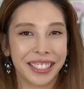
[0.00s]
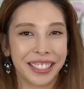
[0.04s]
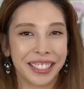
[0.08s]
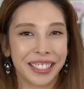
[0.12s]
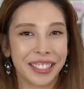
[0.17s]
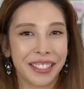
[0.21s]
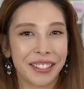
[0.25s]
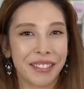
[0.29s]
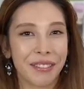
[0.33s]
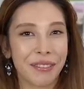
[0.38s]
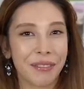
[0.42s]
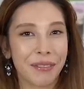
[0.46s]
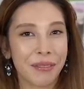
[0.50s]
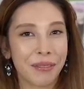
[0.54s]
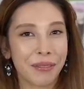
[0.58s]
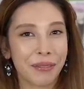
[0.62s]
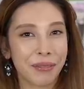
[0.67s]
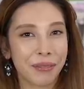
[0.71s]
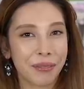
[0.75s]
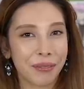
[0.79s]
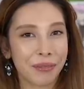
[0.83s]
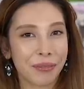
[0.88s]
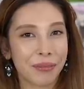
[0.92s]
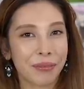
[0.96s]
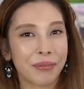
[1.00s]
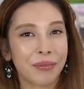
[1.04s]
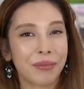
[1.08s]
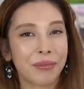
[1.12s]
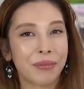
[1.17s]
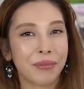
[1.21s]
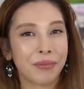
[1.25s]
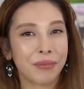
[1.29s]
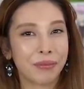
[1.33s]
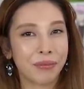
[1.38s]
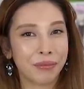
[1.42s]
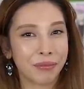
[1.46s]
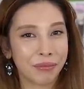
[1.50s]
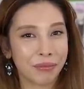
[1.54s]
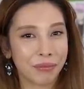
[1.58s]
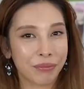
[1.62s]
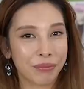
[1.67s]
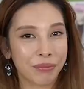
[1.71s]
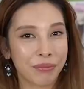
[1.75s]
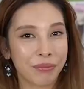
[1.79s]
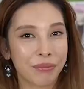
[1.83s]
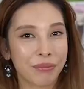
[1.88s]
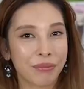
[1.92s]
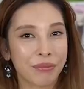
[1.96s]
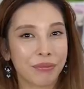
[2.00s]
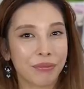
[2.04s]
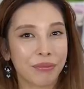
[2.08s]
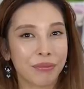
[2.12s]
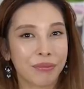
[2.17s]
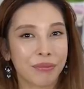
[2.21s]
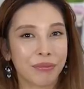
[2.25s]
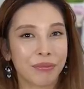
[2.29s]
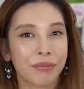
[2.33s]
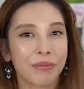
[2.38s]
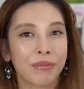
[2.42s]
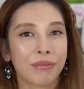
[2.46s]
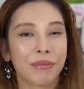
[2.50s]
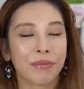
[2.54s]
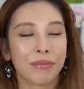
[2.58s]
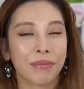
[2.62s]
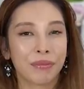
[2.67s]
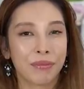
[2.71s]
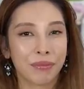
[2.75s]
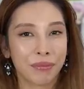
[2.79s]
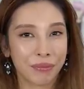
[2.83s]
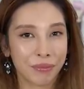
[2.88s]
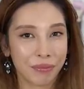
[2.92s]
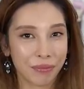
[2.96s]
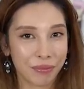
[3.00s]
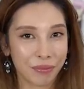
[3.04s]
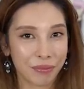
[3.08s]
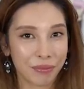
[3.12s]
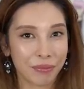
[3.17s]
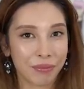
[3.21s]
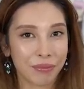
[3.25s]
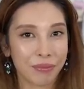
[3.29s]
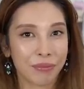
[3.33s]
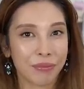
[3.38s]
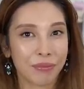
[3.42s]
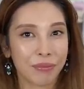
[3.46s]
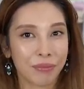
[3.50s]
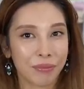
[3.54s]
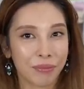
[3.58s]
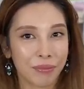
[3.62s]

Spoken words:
No words are spoken by the person on screen.